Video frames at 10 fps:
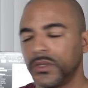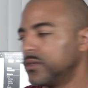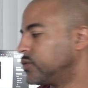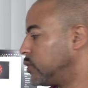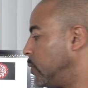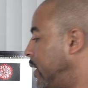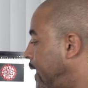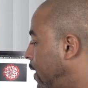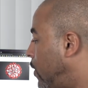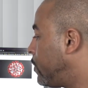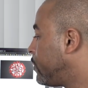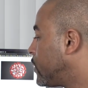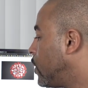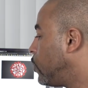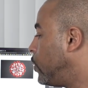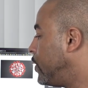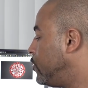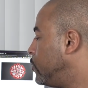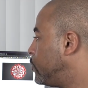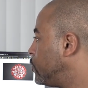So now when
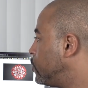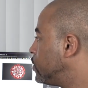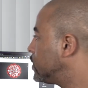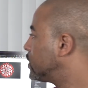you do